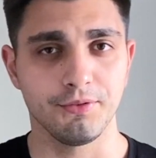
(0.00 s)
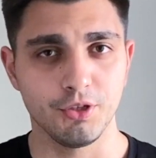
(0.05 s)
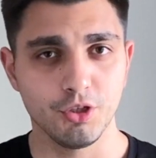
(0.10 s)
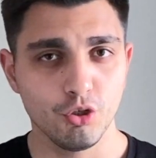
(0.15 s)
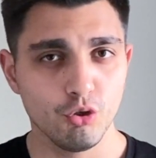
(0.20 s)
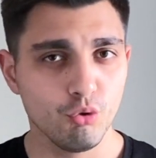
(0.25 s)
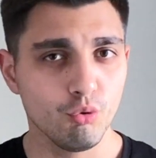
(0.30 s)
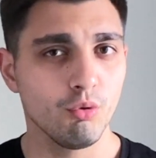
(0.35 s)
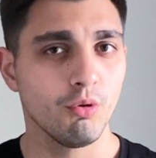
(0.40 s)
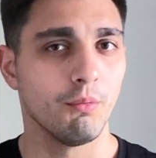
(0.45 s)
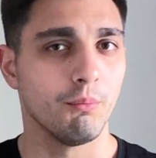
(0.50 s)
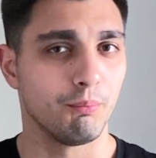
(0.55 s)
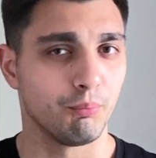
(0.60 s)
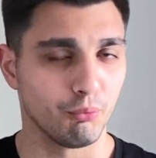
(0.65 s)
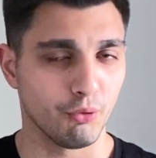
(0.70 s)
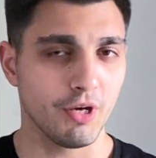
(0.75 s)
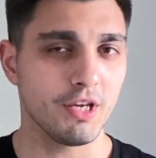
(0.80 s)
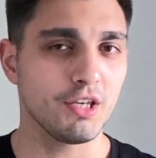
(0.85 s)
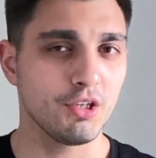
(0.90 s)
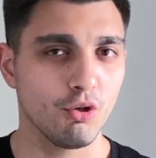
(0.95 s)
you
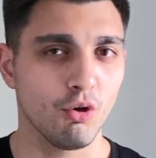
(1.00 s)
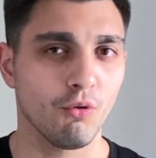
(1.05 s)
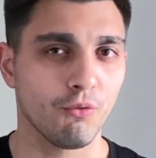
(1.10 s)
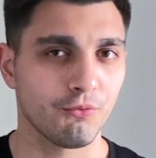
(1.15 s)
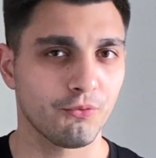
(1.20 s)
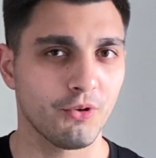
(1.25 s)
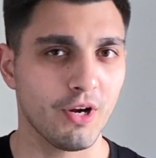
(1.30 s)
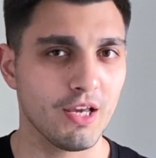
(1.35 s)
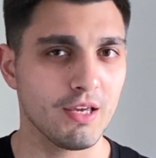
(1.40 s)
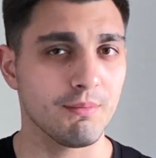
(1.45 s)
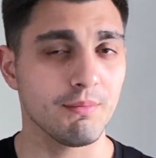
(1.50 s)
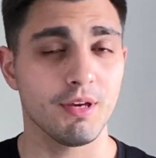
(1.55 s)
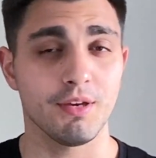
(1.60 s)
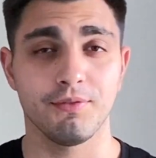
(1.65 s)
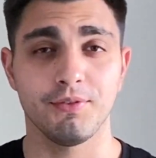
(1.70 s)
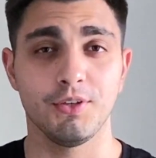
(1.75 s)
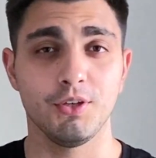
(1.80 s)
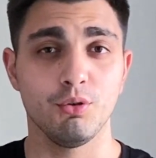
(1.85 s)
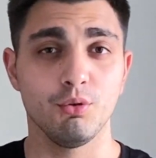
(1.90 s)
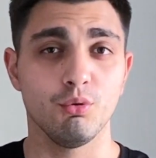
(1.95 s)
break your frame,
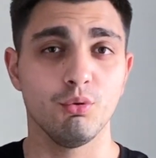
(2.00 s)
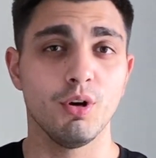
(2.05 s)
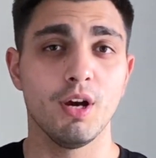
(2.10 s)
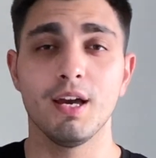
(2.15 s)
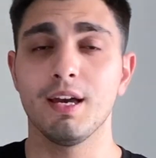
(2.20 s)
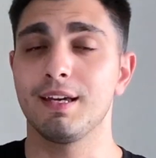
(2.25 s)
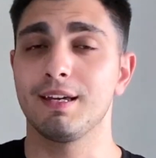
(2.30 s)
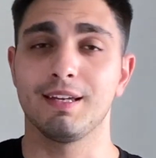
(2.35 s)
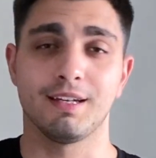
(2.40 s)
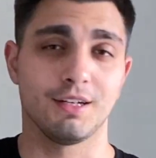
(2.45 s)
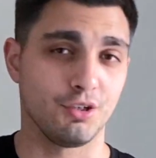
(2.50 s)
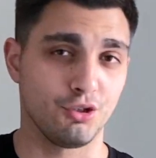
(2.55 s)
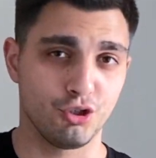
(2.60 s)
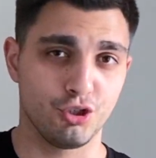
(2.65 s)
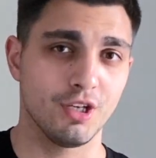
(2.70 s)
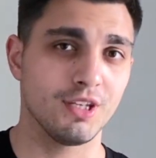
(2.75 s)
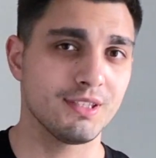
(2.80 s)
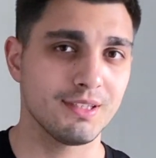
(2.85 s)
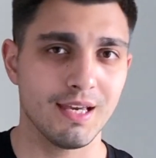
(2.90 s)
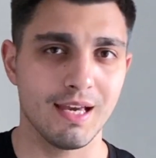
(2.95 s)
if you get a
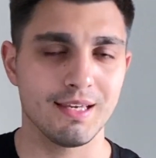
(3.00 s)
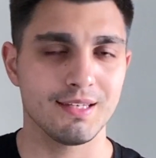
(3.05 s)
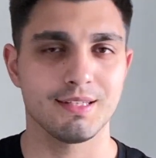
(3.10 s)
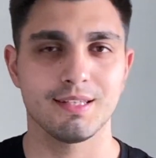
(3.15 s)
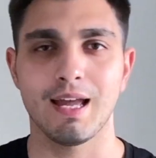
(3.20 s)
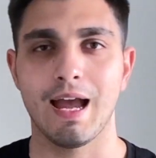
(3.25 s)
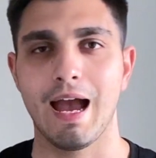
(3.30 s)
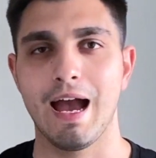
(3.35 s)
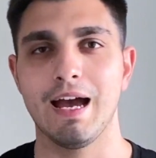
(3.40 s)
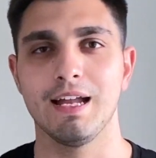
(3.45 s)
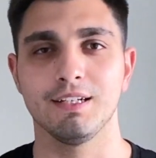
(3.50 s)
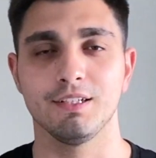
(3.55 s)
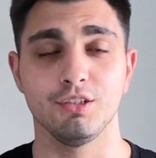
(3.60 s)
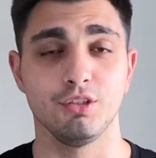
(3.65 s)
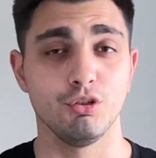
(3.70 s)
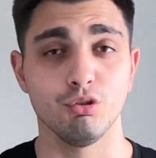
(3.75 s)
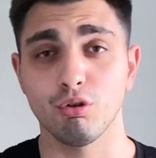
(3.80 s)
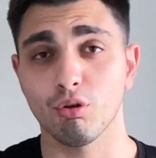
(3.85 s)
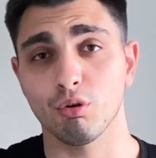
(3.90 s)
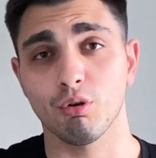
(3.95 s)
shit test and
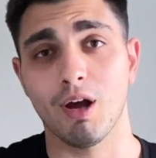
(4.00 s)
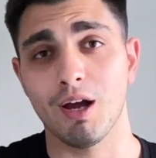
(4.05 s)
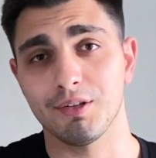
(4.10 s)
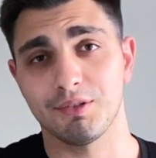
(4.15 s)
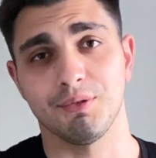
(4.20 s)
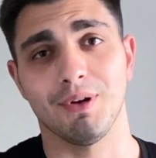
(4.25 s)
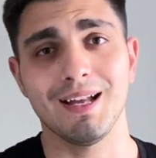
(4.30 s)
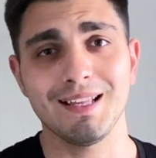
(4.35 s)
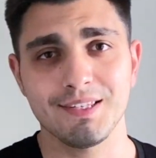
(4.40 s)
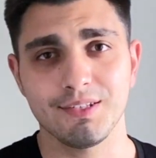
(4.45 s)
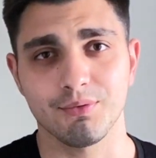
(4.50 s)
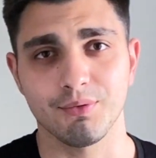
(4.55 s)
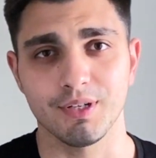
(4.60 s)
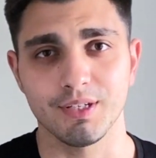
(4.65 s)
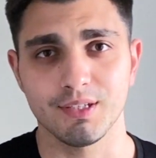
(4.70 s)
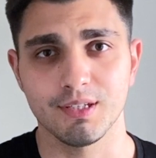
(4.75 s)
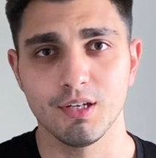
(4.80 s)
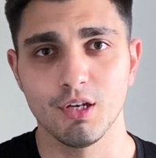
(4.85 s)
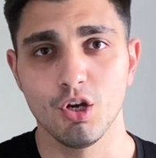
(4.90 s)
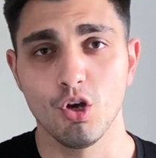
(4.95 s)
you don't know how to answer
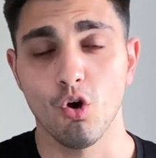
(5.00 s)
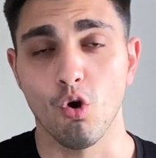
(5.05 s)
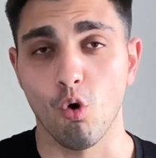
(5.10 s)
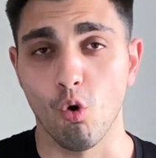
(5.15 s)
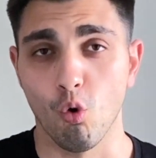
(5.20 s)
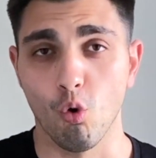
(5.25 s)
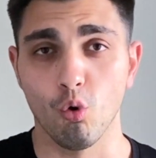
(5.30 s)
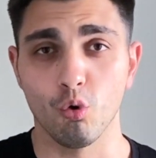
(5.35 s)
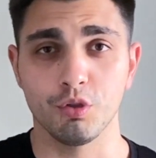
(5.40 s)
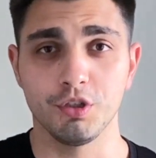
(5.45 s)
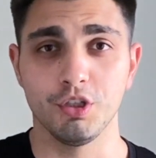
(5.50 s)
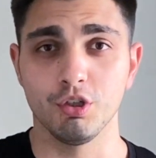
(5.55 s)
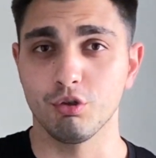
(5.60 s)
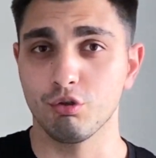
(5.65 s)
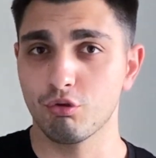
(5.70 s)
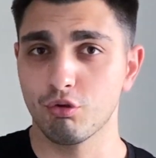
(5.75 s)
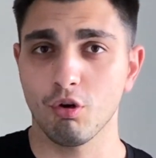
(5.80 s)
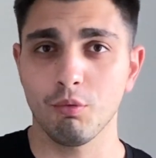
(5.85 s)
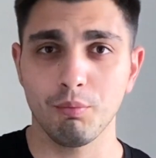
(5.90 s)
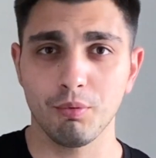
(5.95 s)
it, or you
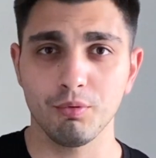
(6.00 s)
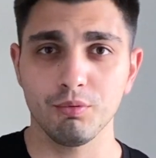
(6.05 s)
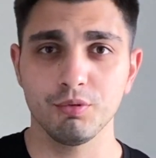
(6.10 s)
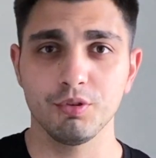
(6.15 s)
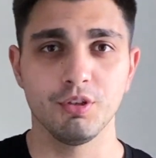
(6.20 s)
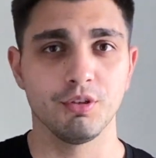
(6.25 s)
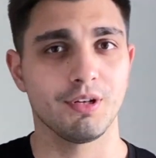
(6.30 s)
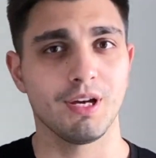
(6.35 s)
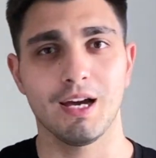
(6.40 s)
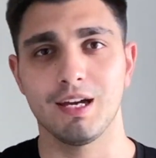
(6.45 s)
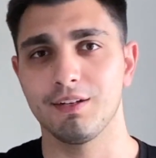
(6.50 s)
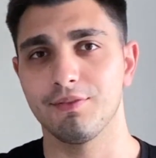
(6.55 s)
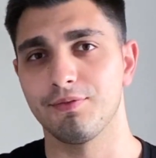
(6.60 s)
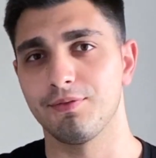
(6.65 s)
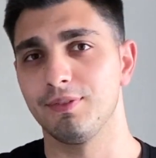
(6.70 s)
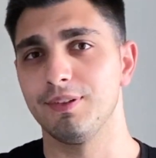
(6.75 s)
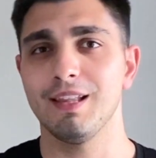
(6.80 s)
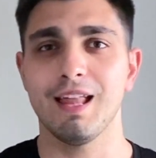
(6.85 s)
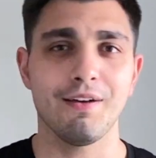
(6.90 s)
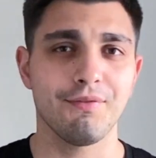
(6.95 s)
crumble, you kind of
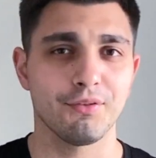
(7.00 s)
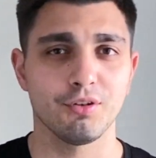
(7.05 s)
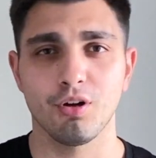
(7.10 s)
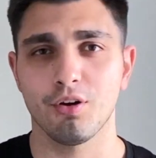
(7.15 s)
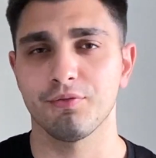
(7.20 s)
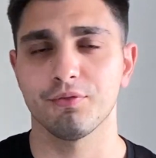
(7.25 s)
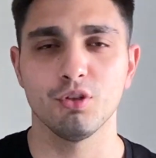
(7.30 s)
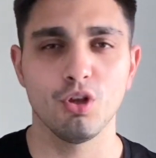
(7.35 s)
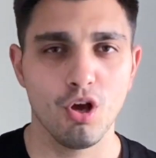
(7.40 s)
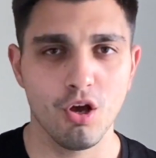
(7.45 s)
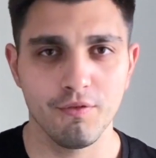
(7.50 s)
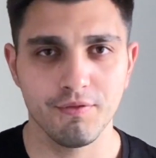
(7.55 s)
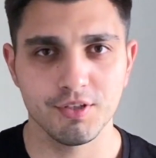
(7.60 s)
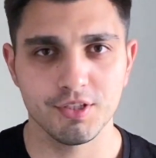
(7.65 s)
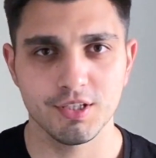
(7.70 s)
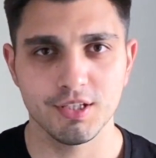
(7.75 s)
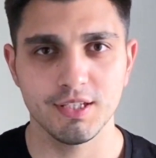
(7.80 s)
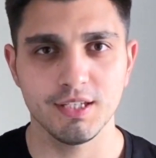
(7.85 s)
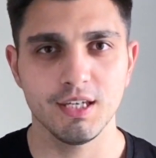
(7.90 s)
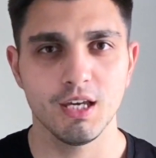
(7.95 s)
laugh it off
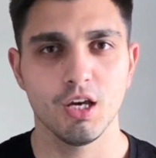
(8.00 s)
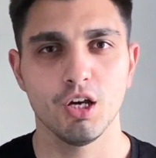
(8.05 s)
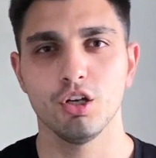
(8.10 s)
nervously,